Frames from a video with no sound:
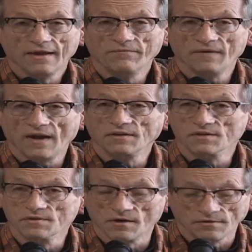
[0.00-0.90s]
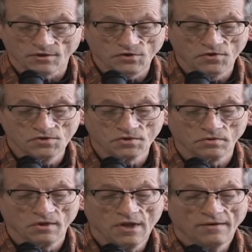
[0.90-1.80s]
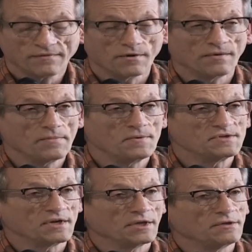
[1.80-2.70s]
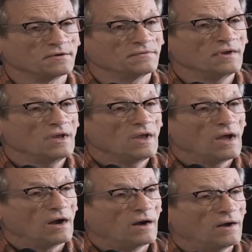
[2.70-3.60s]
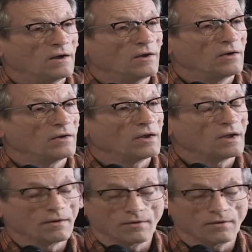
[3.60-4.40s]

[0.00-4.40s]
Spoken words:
In fact, it's not unusual for a representative of